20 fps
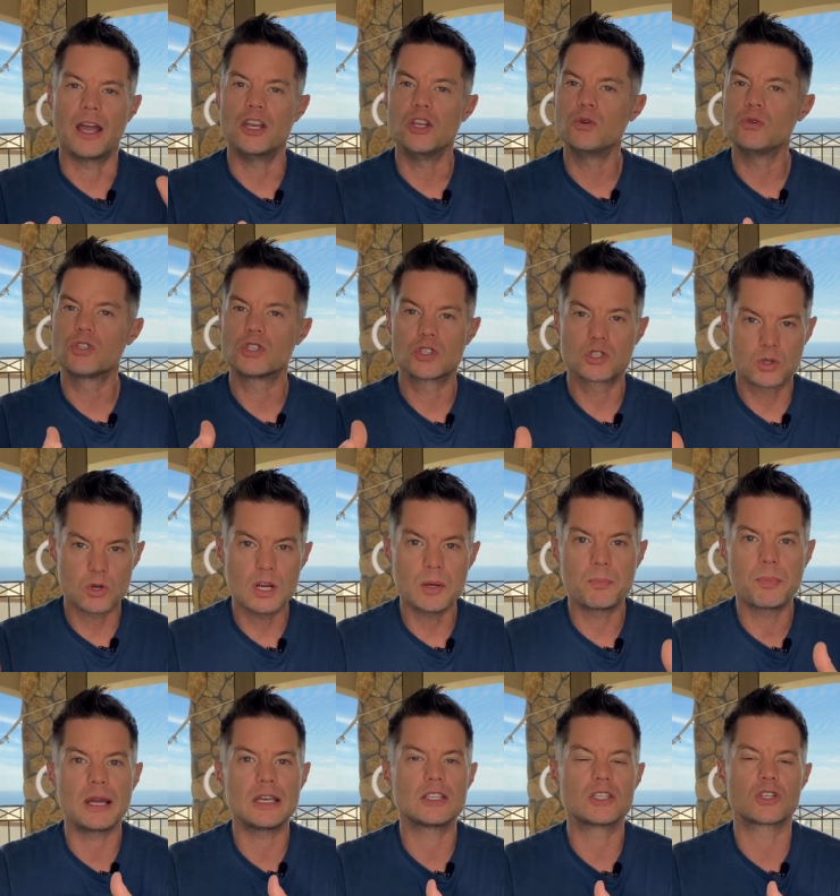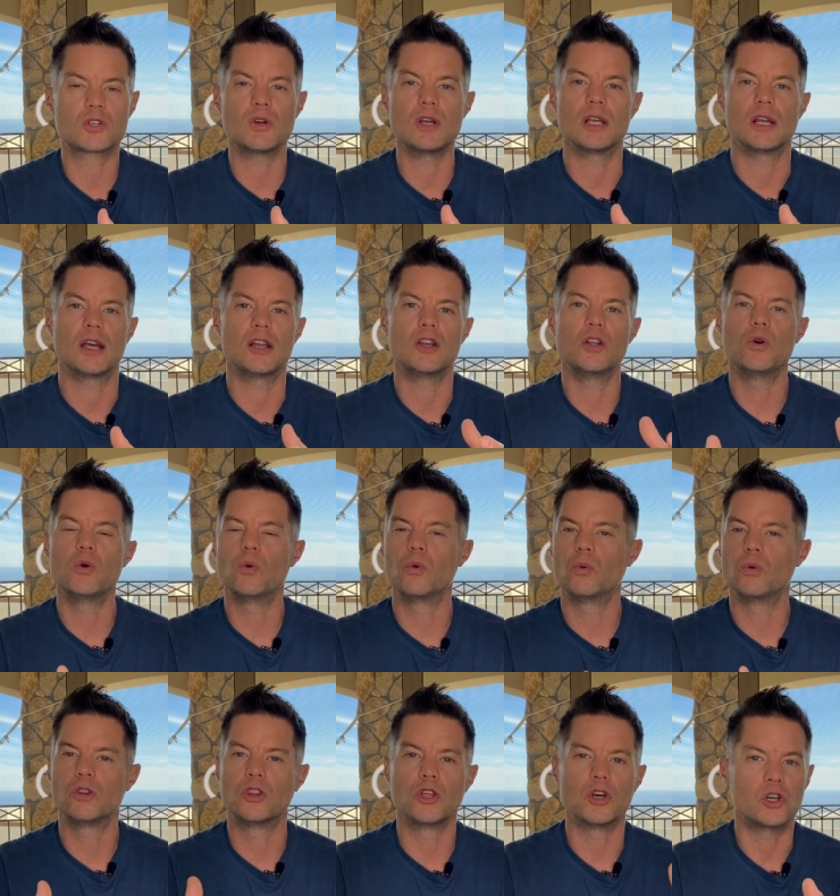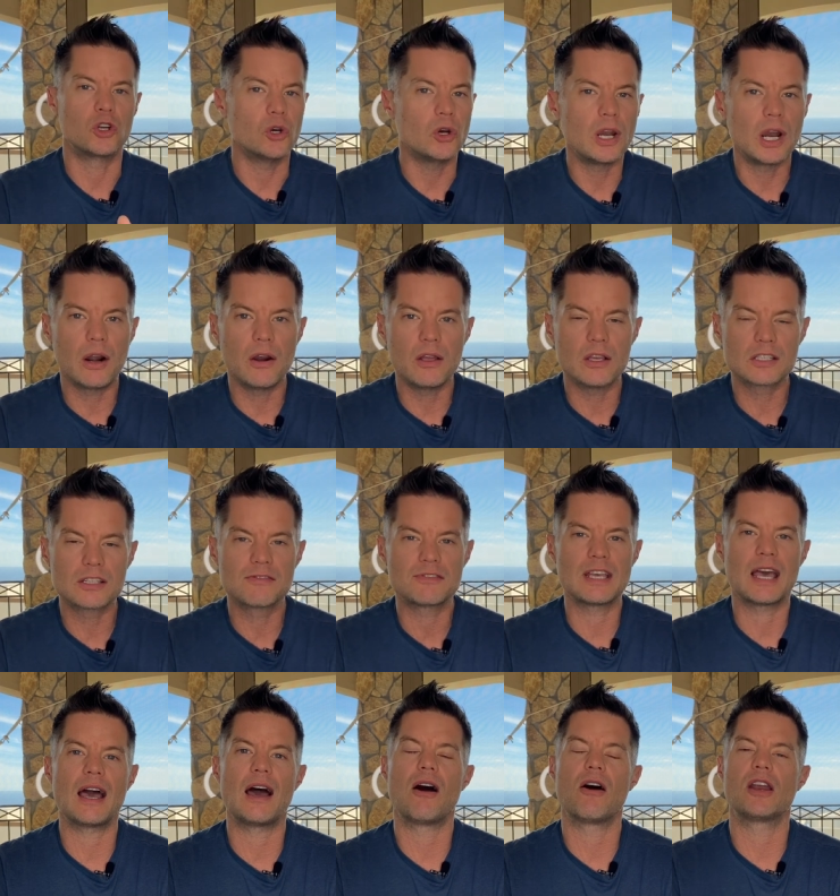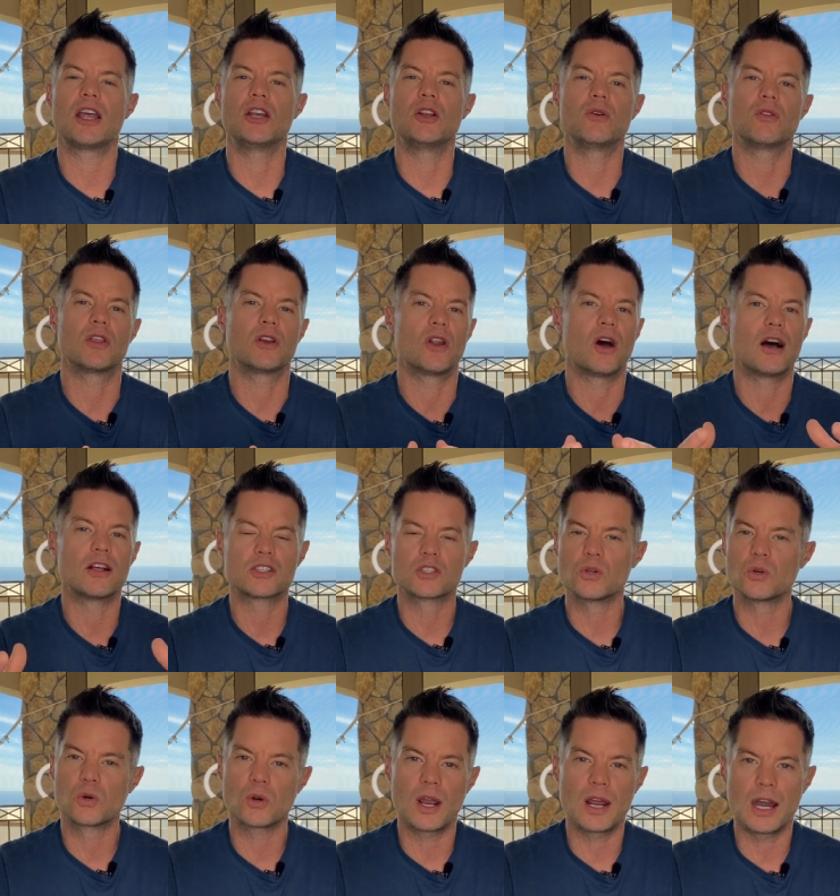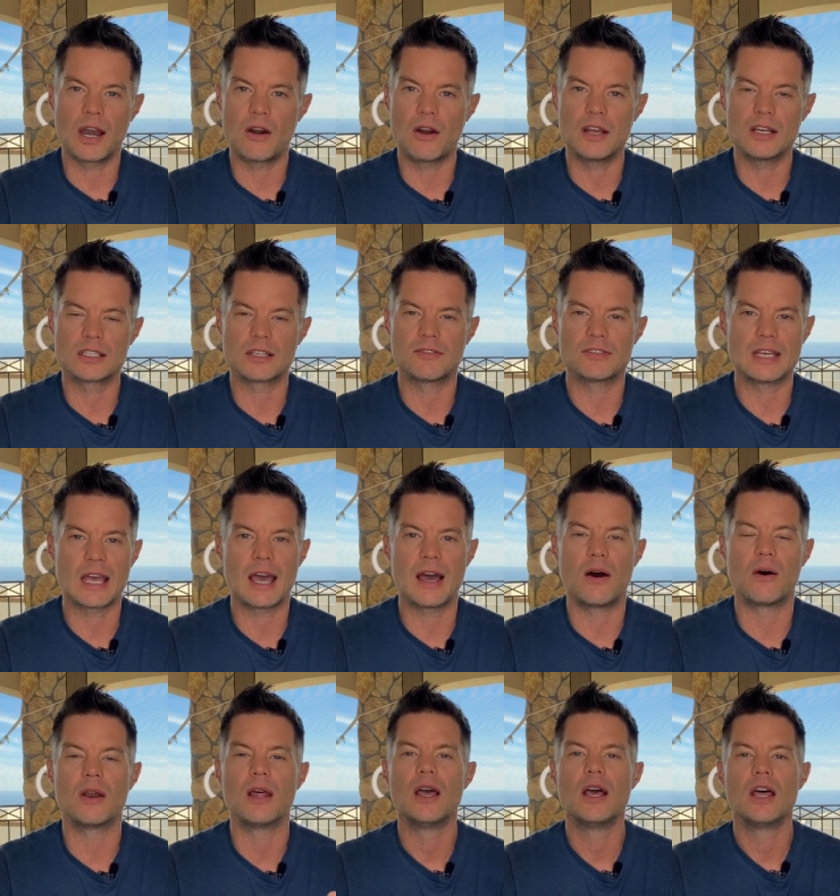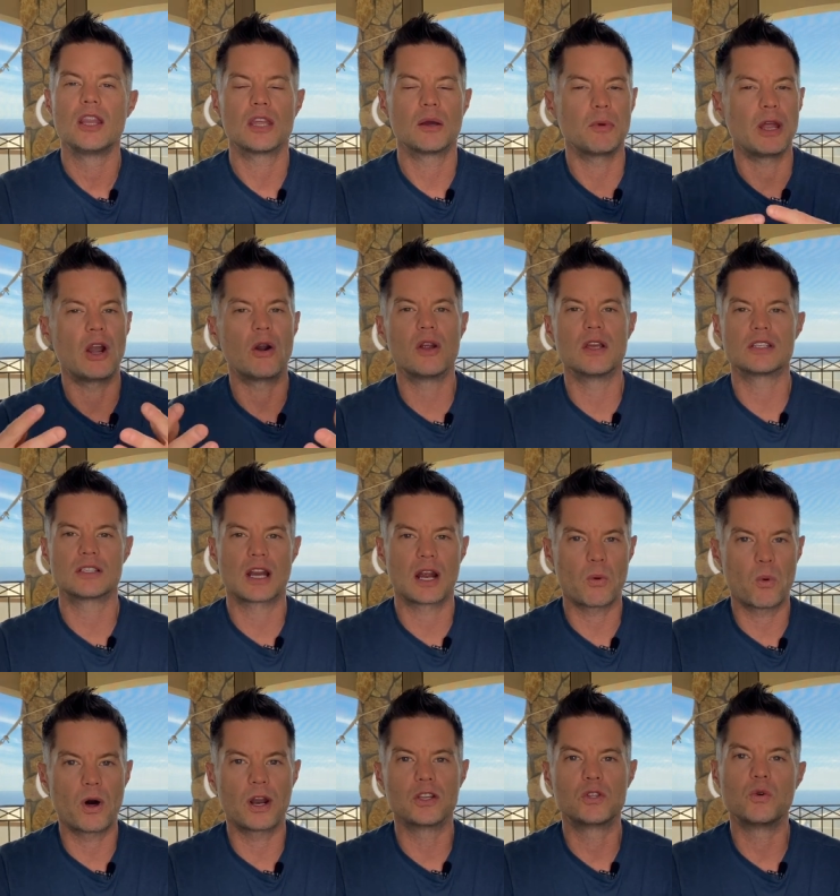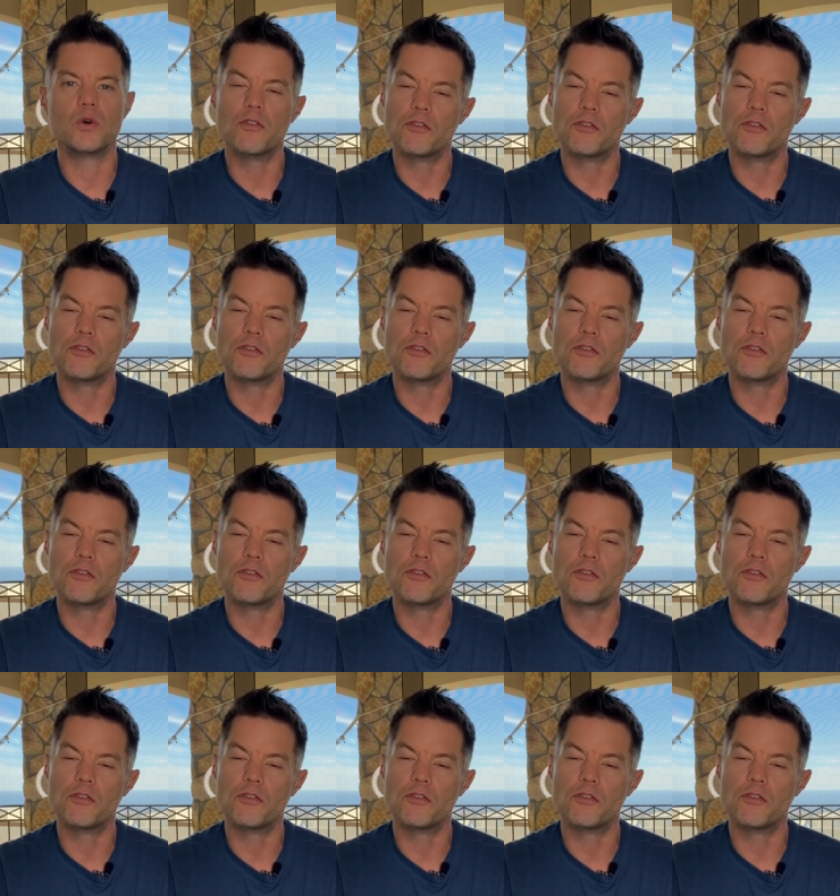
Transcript: I knew street by street. I knew the good areas of town, I knew the not so great areas of town, the areas that I wanted to